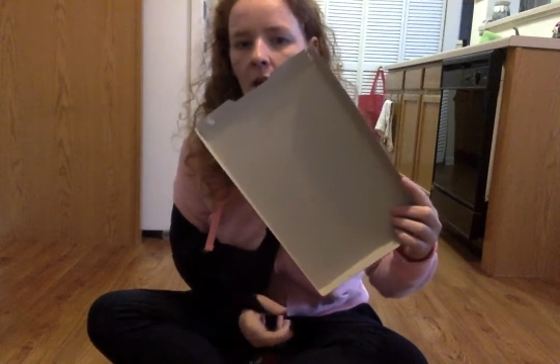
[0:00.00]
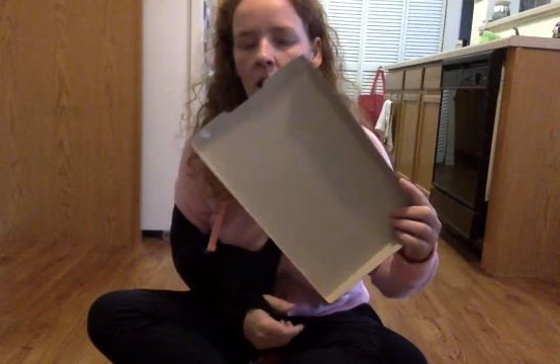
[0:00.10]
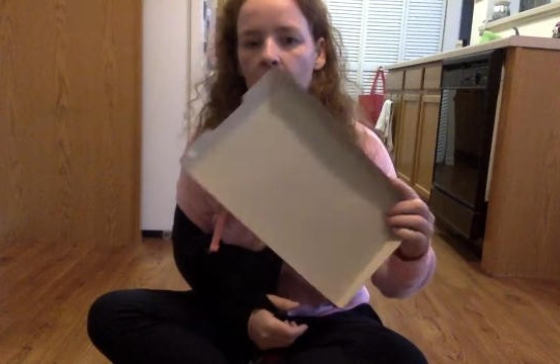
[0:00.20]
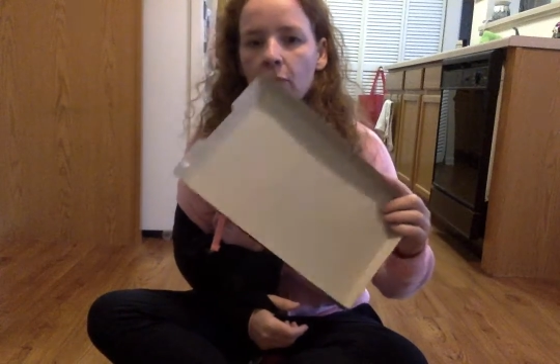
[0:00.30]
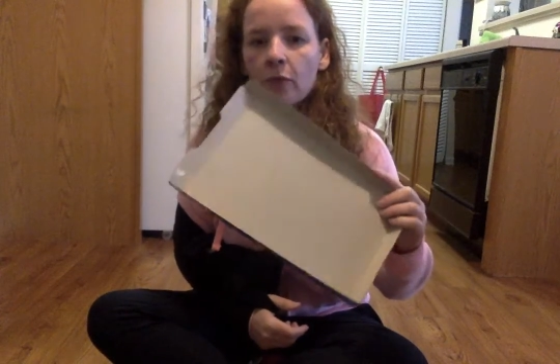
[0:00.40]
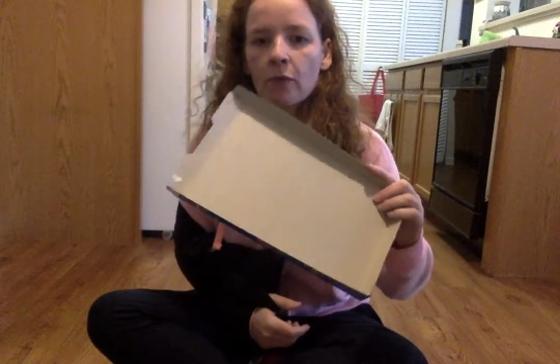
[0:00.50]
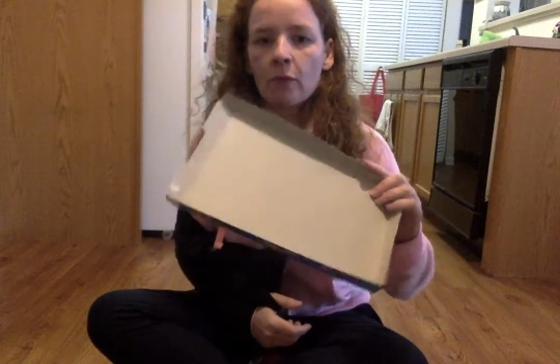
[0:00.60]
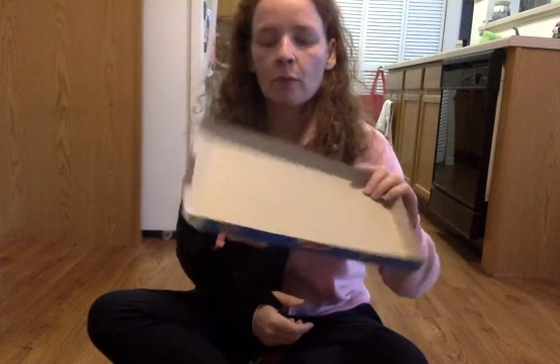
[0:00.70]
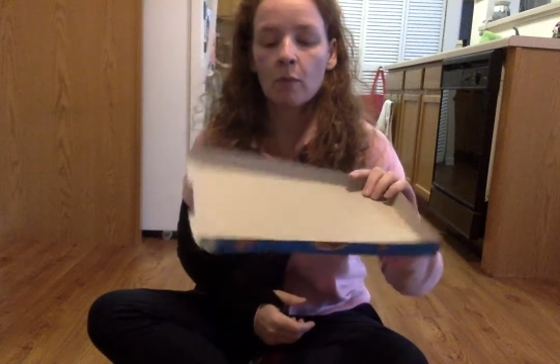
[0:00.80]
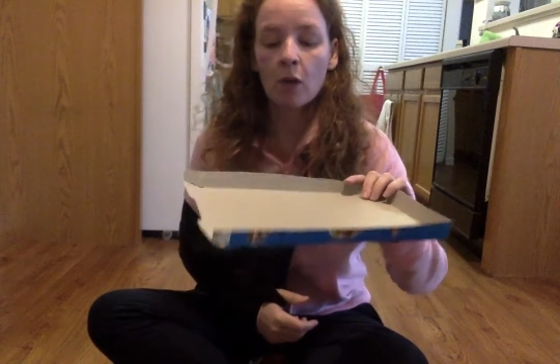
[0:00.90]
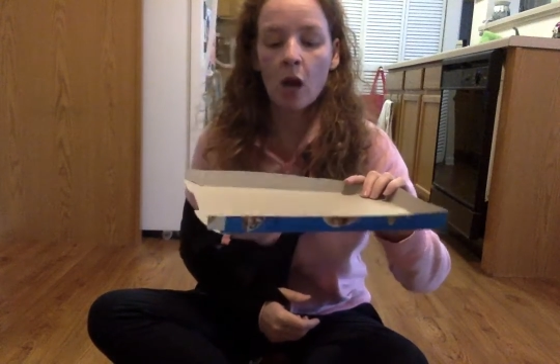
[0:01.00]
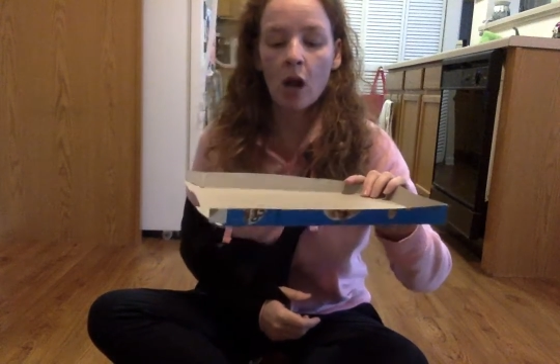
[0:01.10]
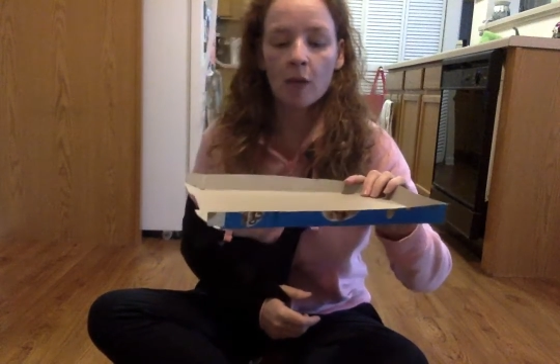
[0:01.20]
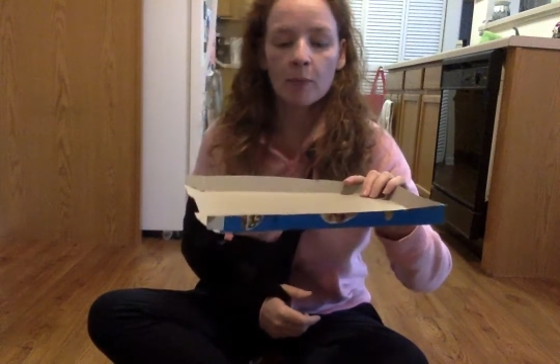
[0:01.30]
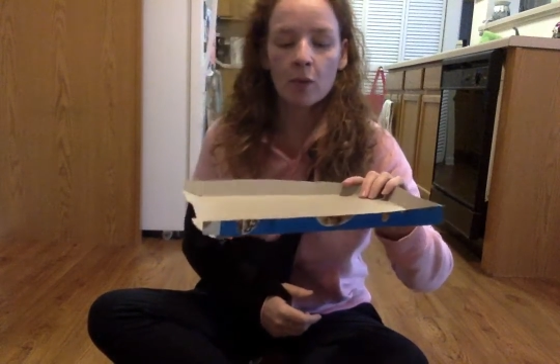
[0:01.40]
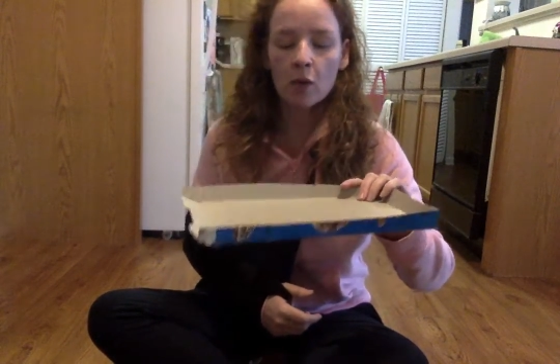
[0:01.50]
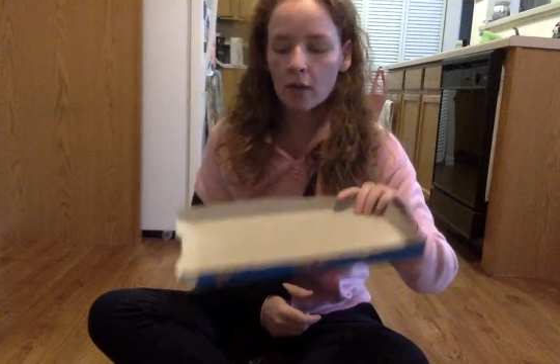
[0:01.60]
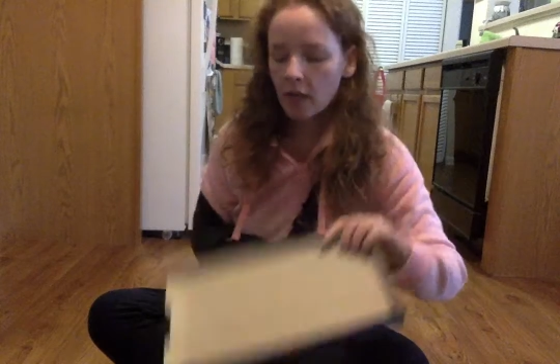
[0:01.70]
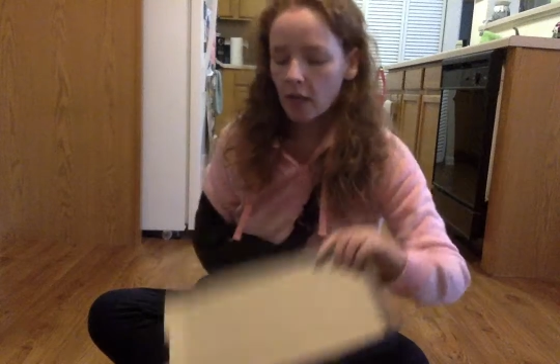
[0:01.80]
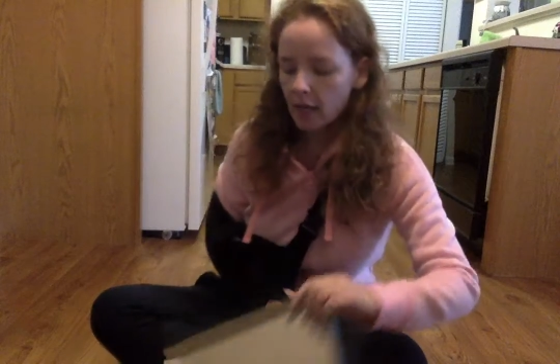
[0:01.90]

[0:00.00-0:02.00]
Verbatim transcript: of cardboard.